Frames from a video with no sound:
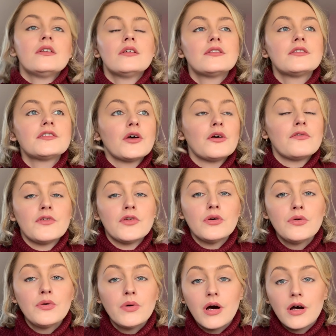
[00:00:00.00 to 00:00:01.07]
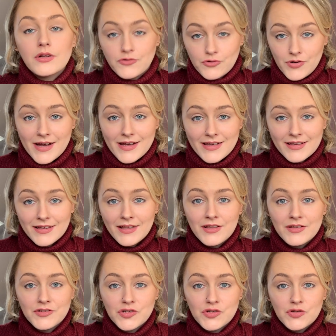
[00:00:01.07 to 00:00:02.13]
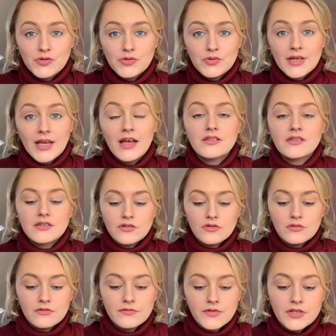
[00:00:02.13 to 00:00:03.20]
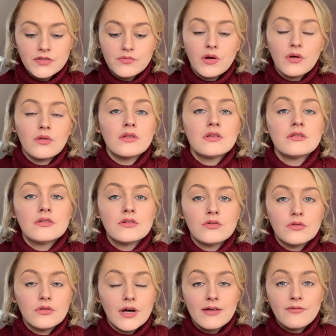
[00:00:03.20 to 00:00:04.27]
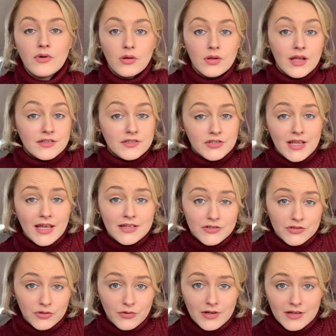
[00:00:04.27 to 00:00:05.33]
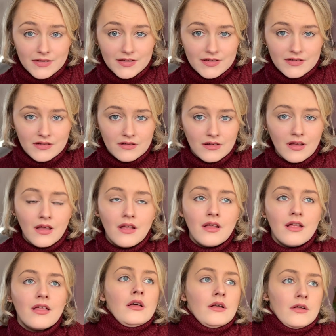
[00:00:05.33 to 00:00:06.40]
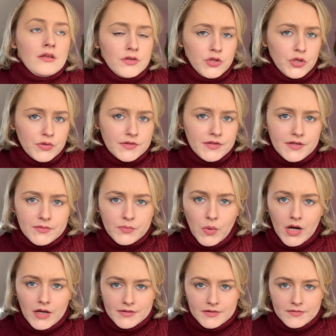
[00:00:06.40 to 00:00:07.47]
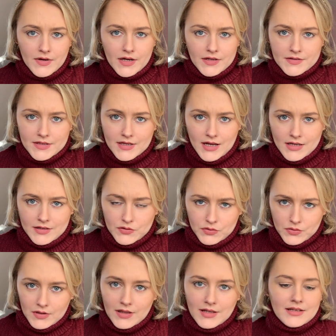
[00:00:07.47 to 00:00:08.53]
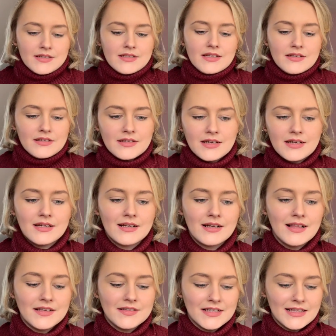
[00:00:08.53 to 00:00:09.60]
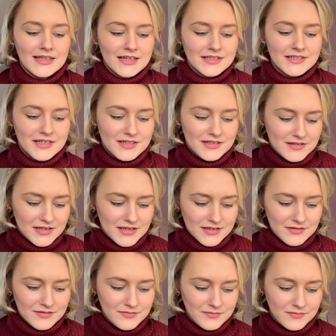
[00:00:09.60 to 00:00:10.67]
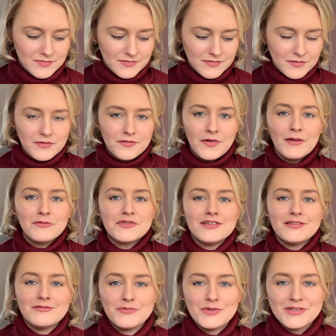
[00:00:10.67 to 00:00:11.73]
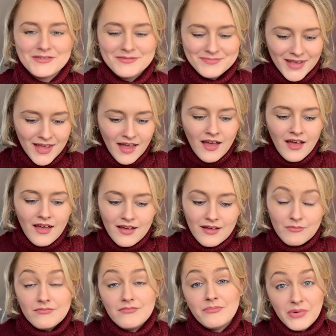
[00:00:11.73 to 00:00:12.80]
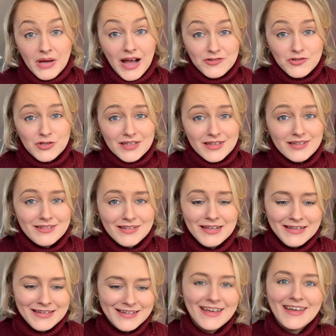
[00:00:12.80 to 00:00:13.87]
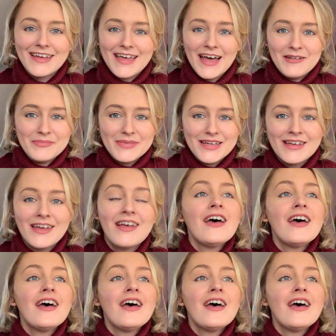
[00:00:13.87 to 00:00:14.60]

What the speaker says: So if you are trying to get your first role or a role as an editorial assistant, use this wise advice that I saw on LinkedIn. Classic LinkedIn, the fountain of wisdom. But actually, it can be.